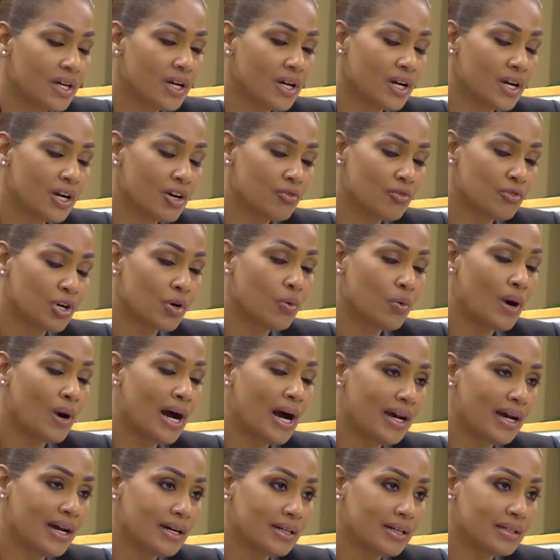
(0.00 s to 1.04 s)

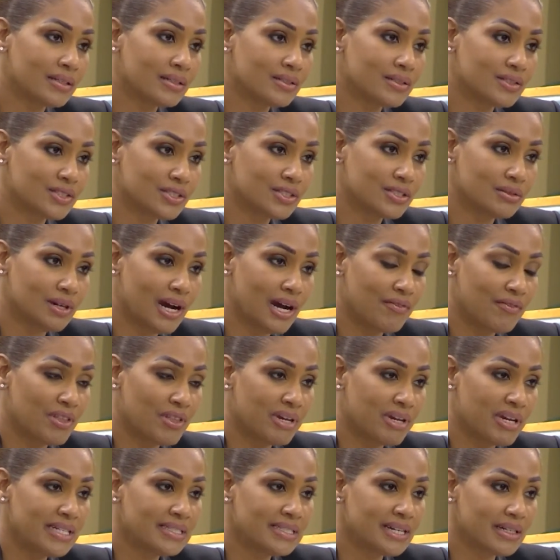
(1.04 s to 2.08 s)
required to have the
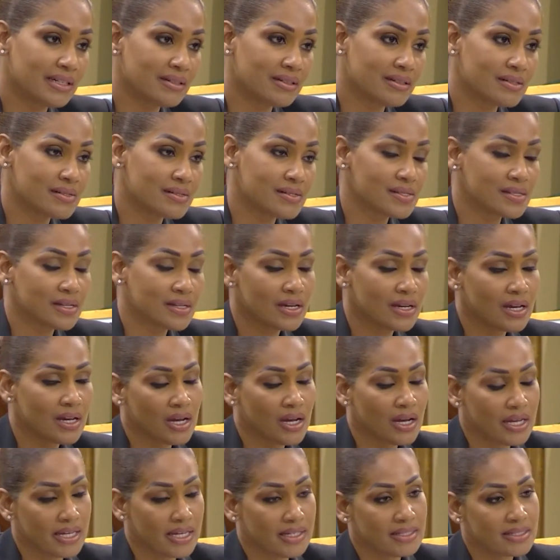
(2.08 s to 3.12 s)
maintenance,
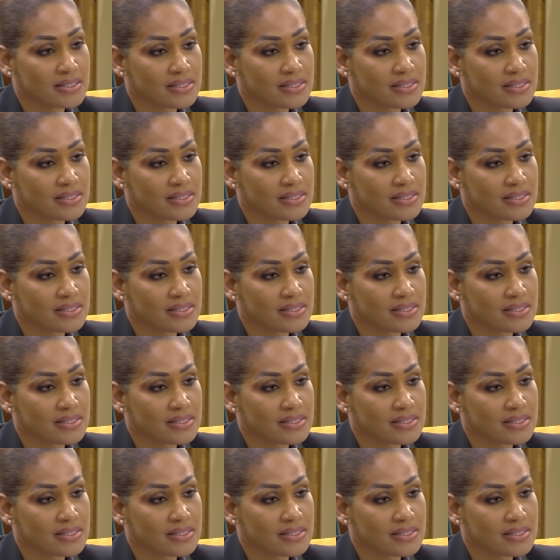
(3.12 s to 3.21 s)
it is a